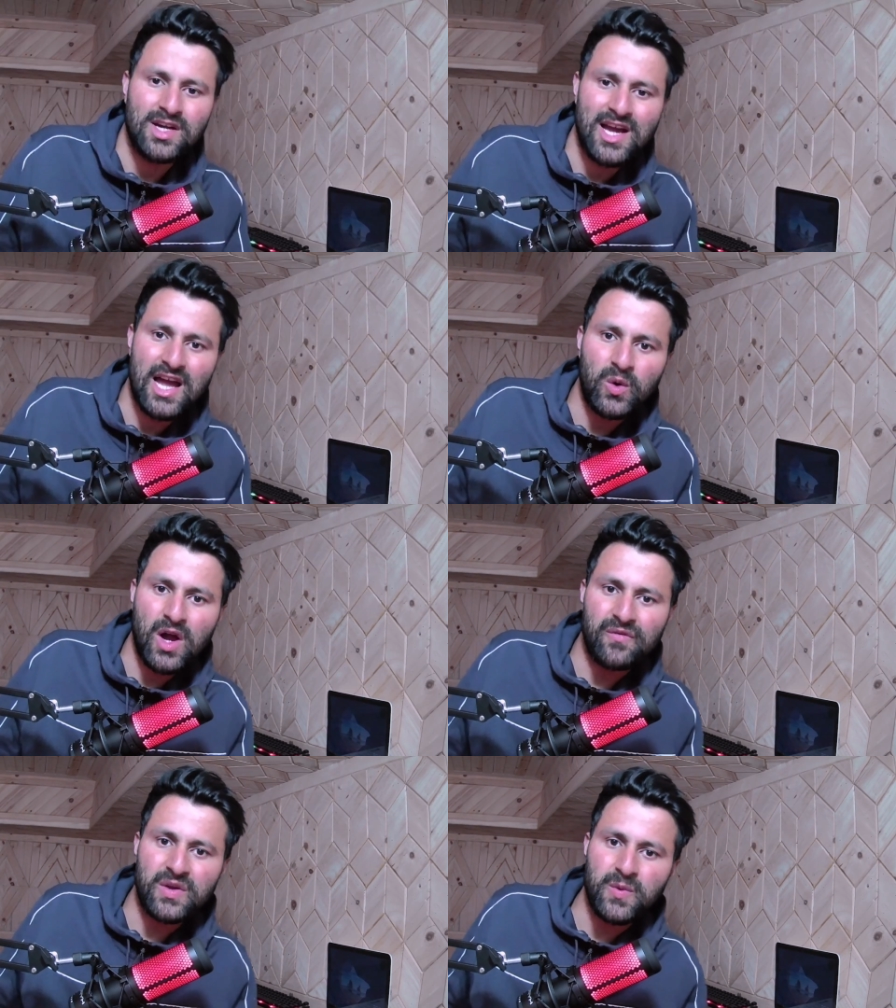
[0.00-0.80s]
Hello
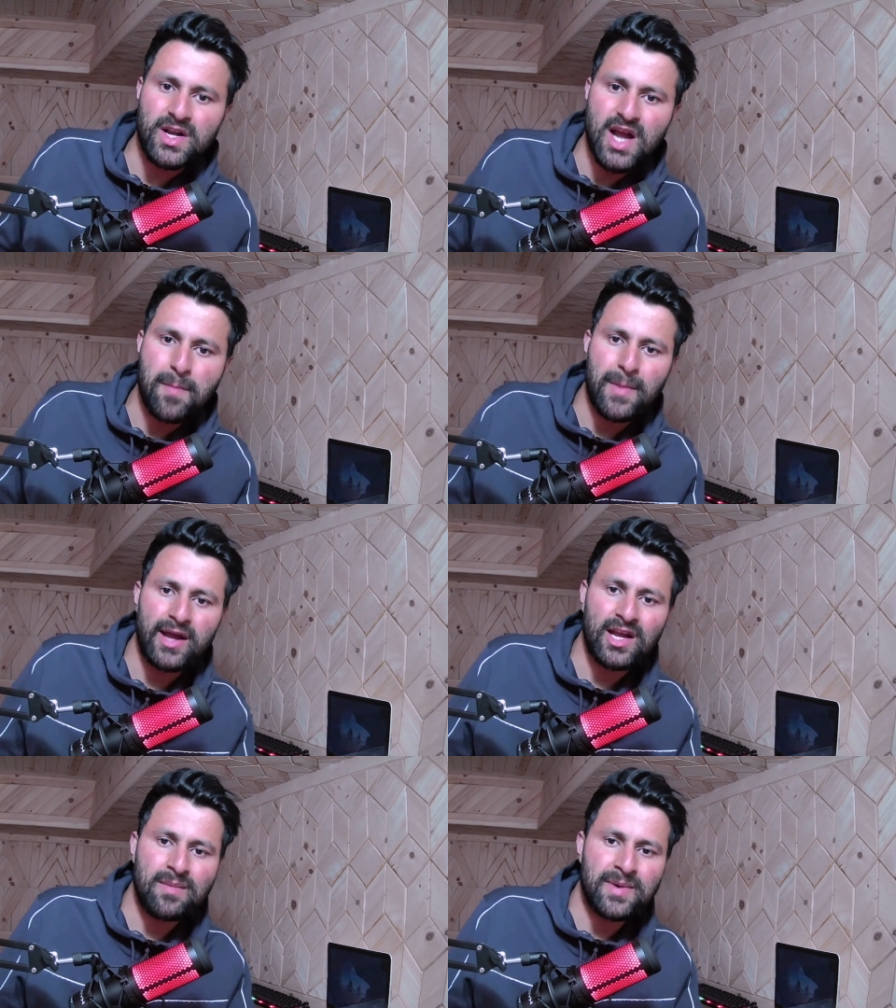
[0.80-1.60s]
everyone, my
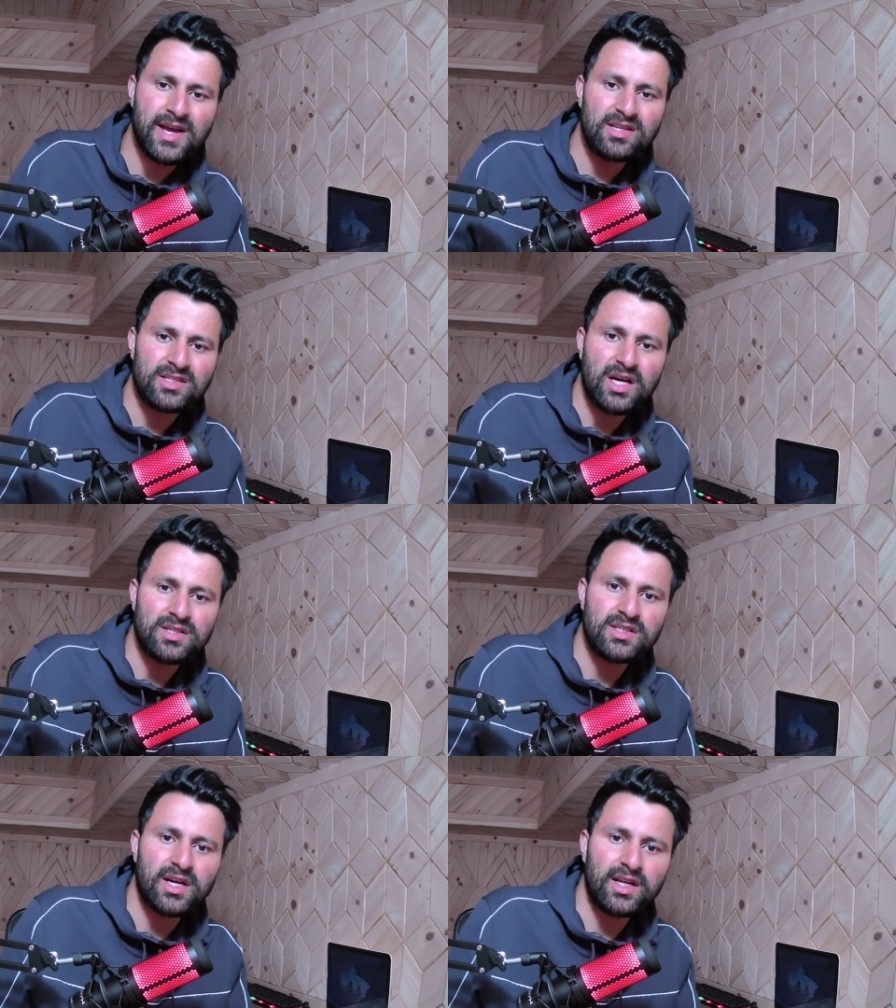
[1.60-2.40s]
name is
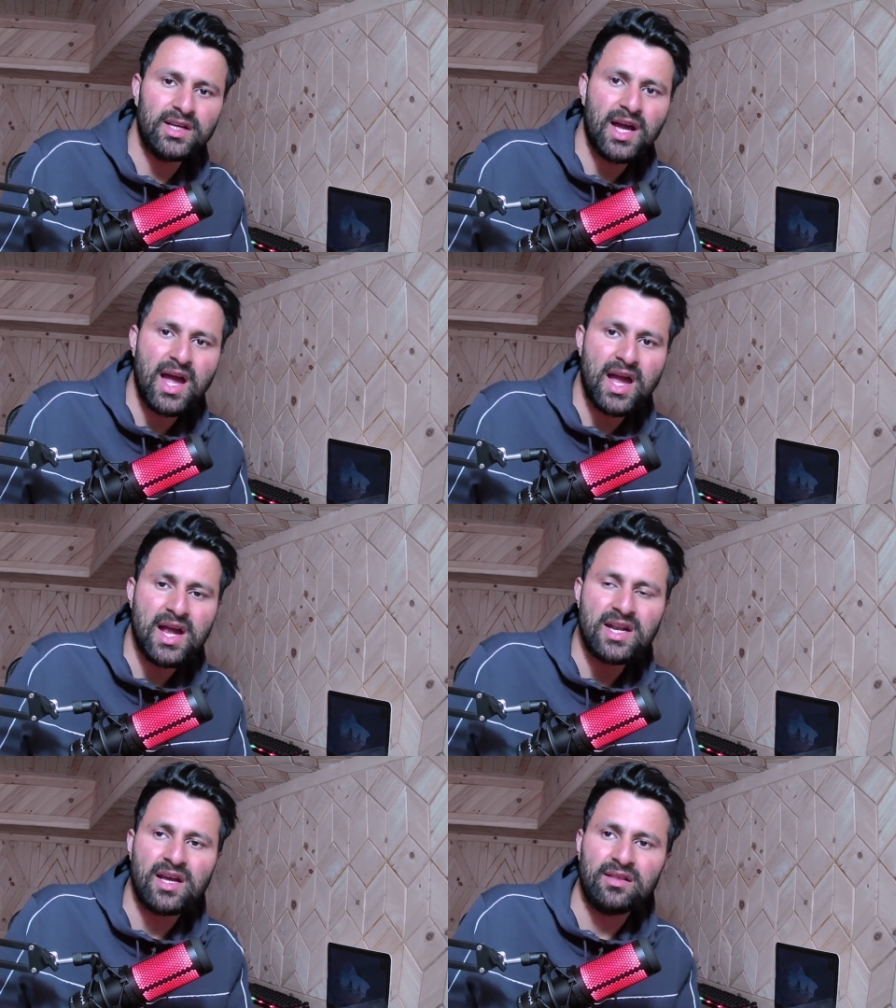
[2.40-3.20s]
Sunny
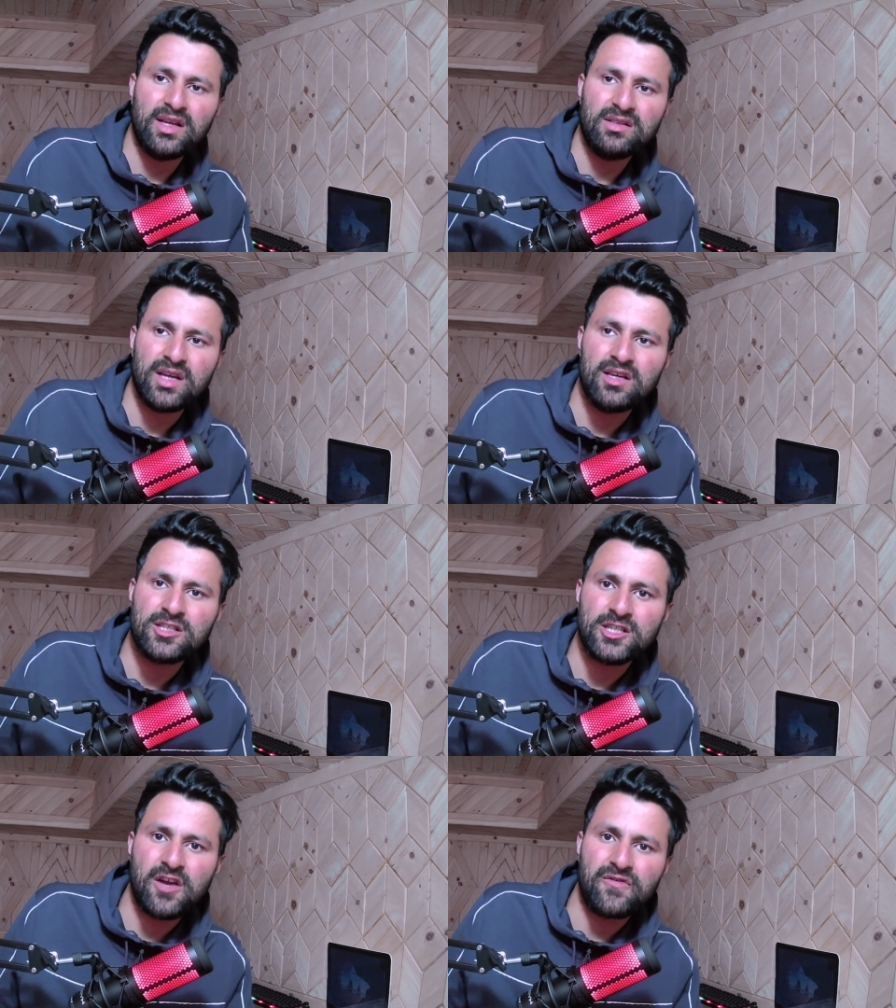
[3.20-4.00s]
and this
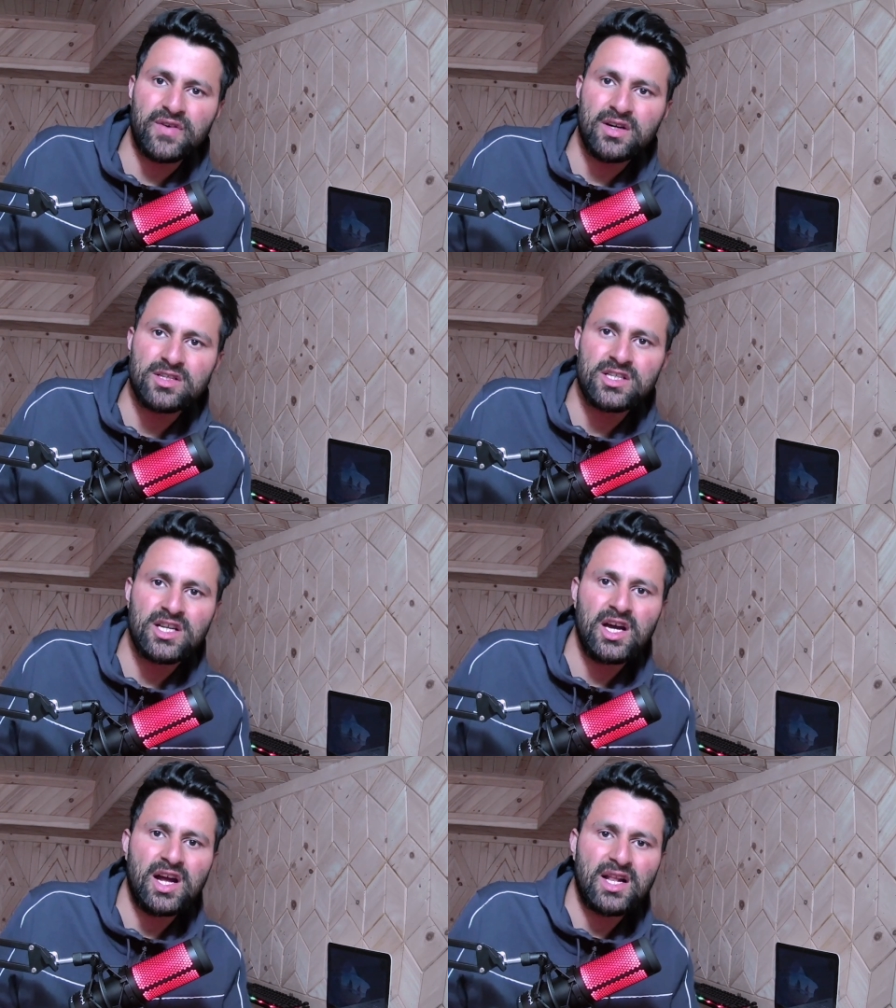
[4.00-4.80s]
is the
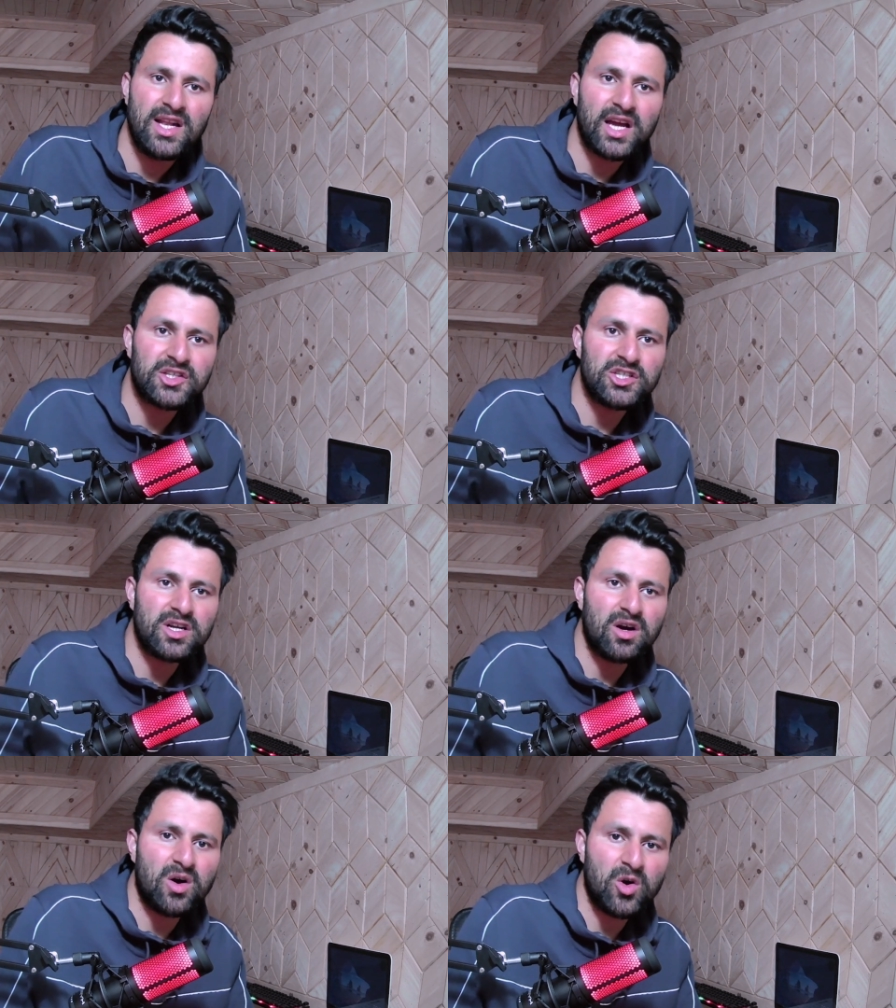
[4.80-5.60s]
first
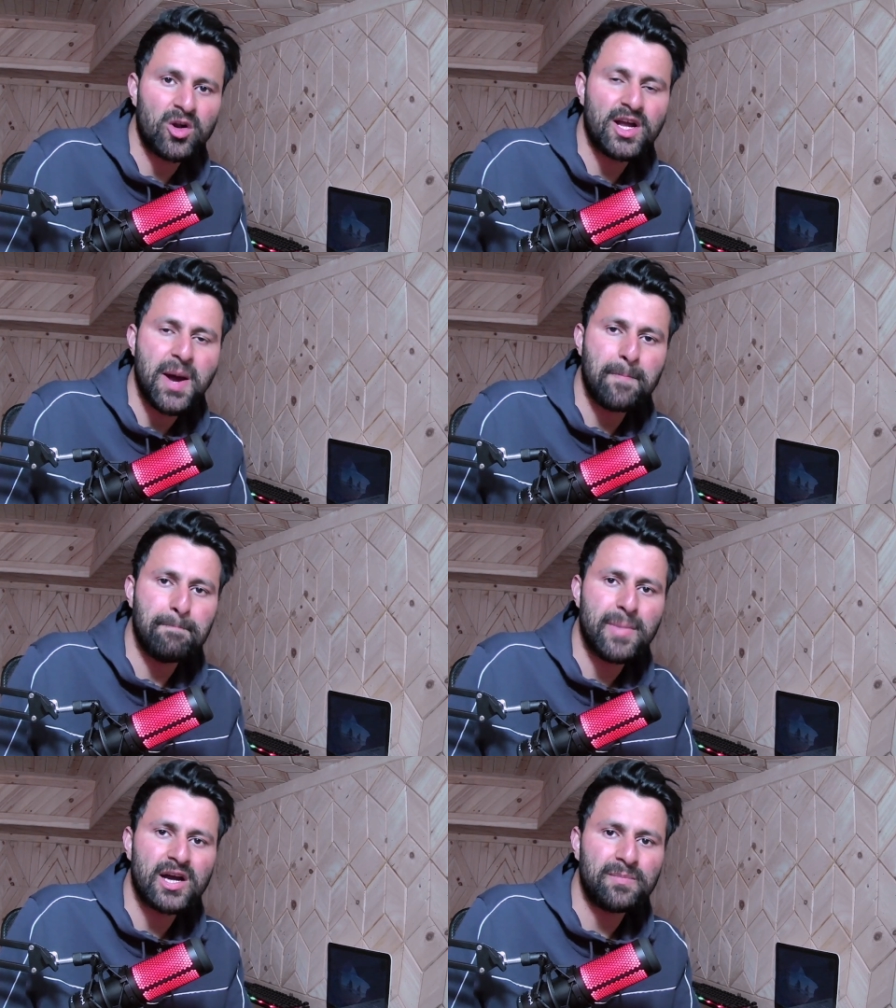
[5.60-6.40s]
lecture on
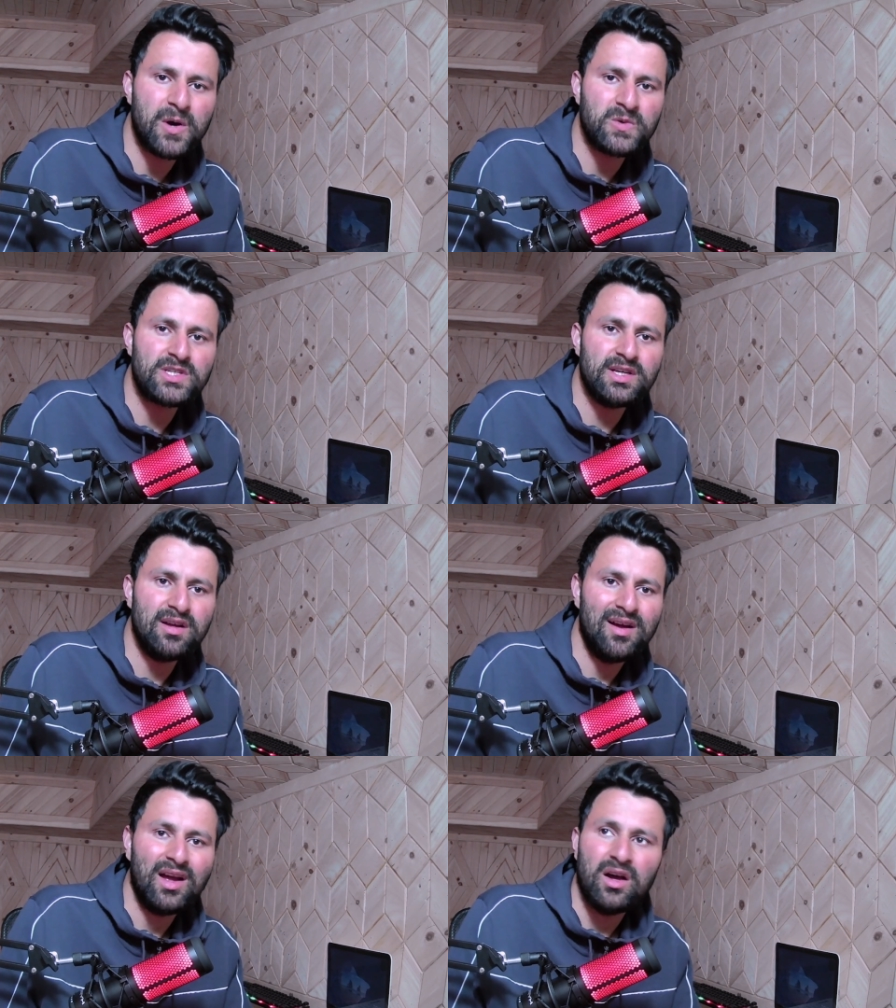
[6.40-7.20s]
bug bounty
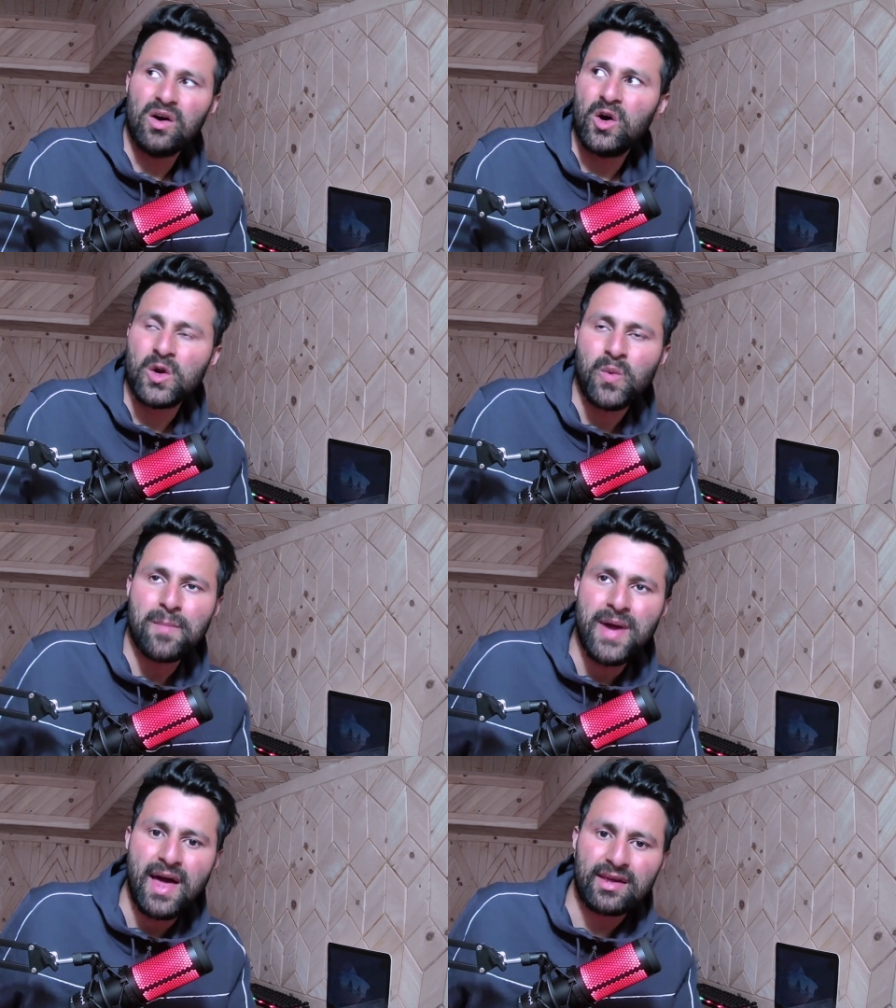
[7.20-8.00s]
or
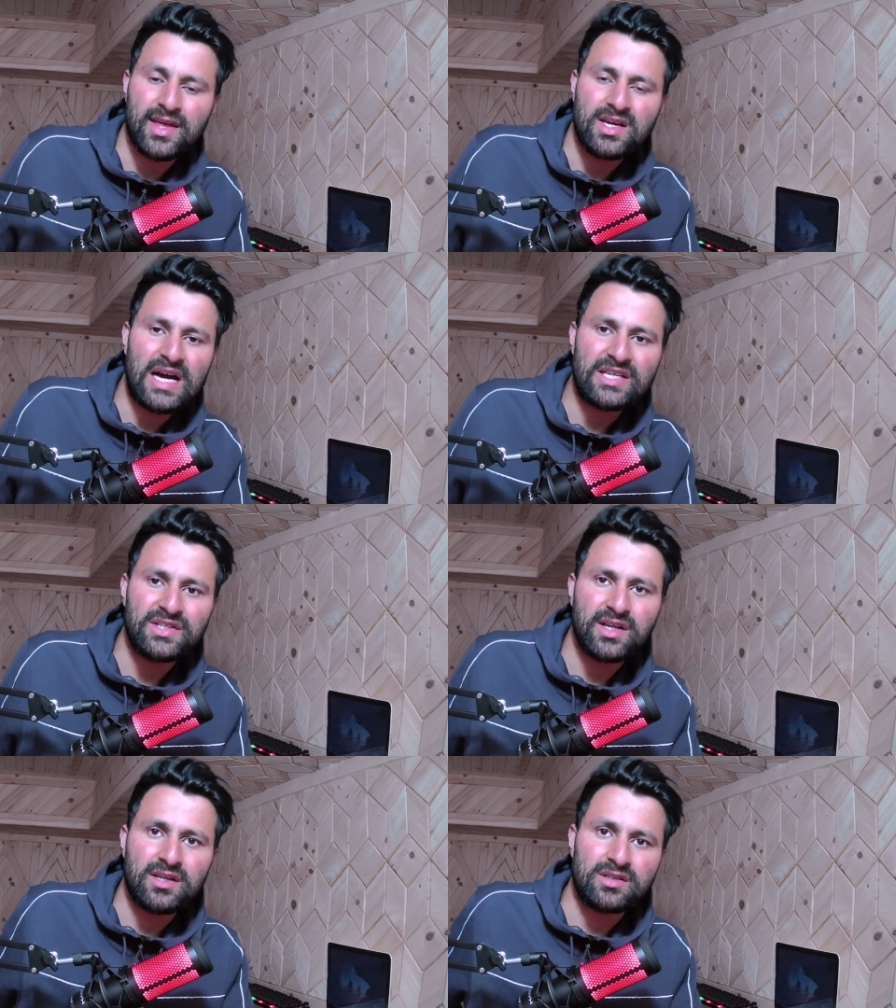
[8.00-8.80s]
web hacking
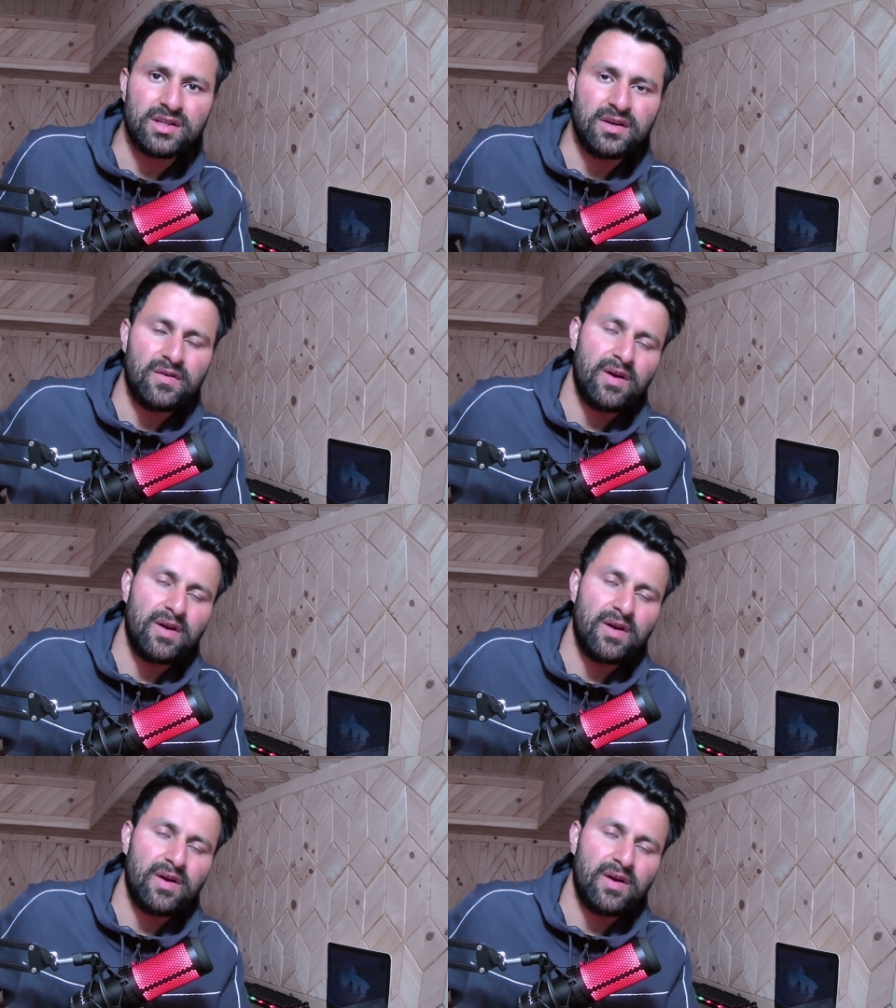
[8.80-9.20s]
series.